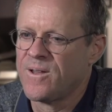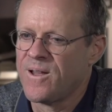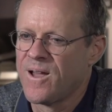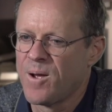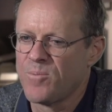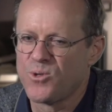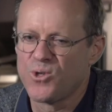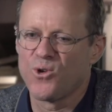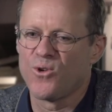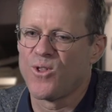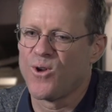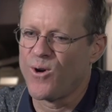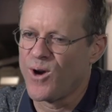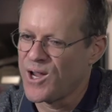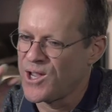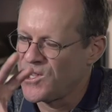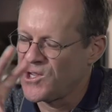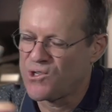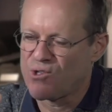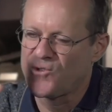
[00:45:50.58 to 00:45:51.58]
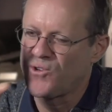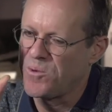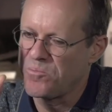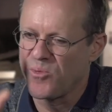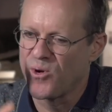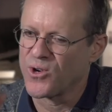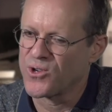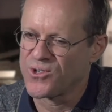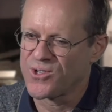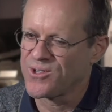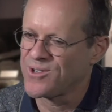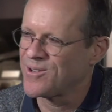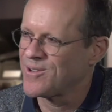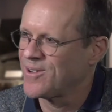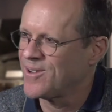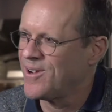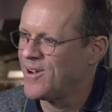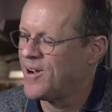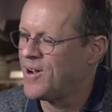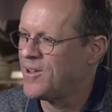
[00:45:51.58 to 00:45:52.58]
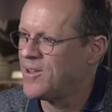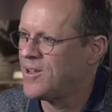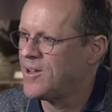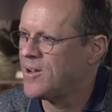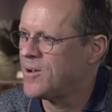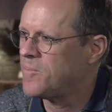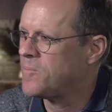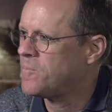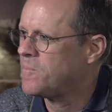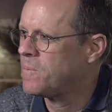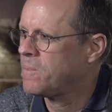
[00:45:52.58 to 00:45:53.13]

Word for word: I'm sure there are history books on the.